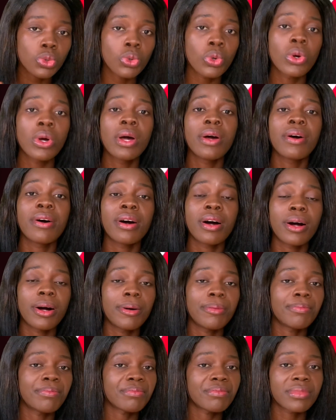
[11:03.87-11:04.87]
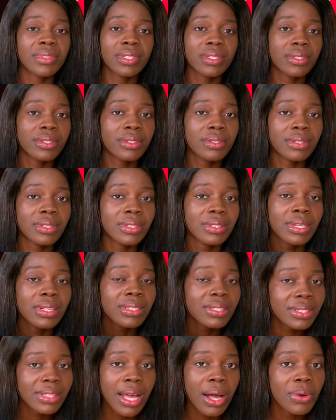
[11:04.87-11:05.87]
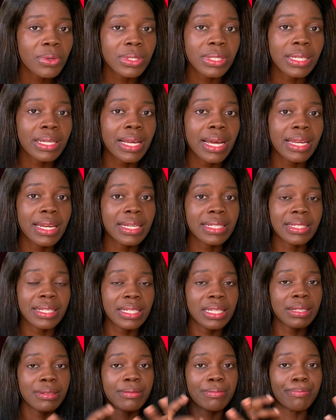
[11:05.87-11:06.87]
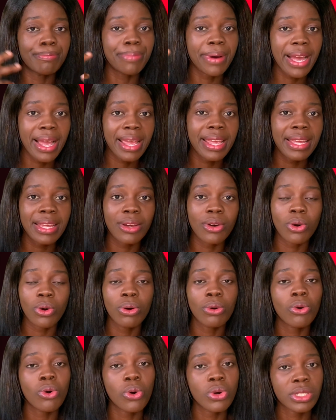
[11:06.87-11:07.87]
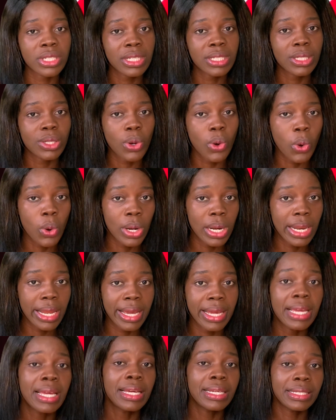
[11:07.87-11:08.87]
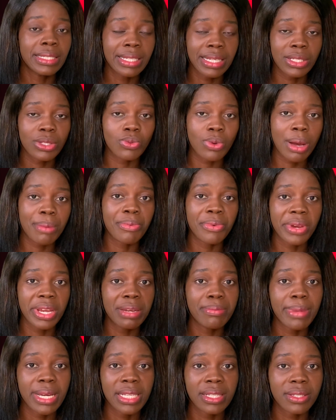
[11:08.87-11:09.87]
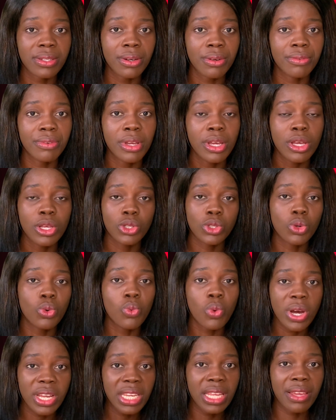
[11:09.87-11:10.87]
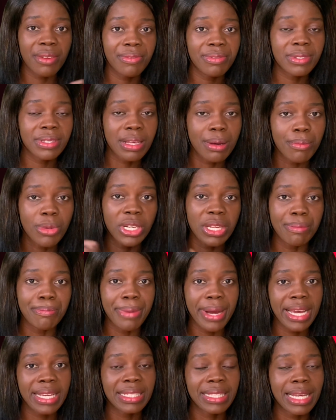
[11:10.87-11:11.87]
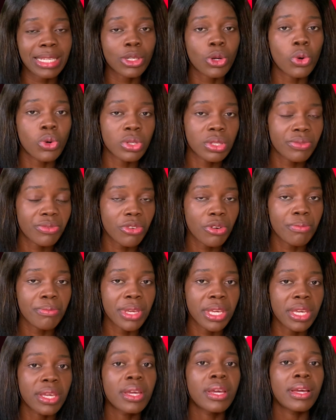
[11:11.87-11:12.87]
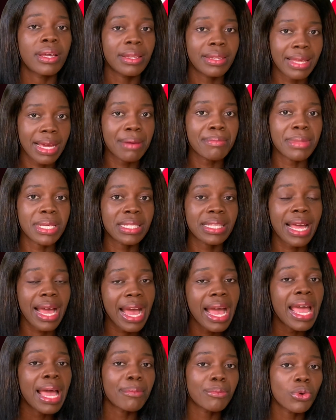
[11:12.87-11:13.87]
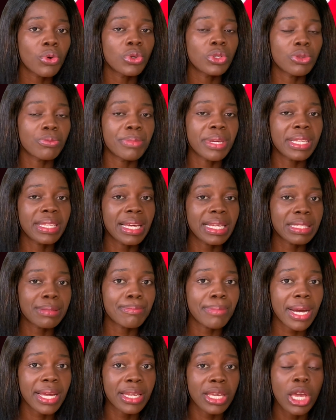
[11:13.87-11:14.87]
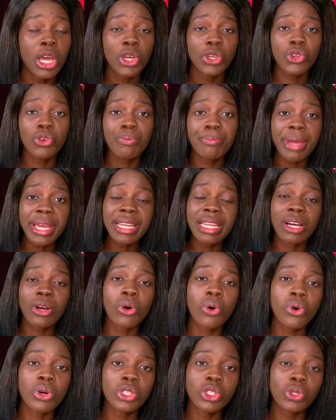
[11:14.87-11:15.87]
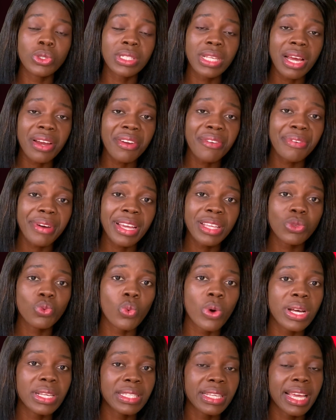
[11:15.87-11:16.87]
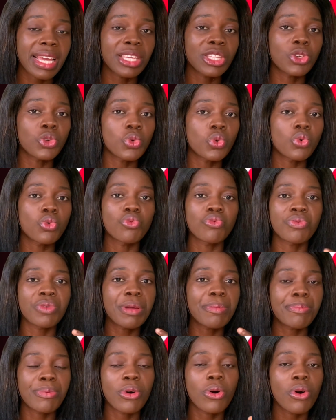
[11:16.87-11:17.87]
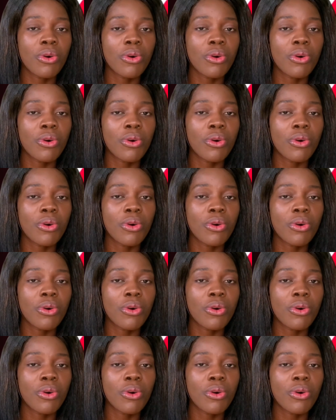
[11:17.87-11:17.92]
to 6,000 Ghana cedis buying courses online just to upgrade myself. So what if somebody buys that course from me? That means I am going to make that money. You make the course, you sacrifice once, and you reap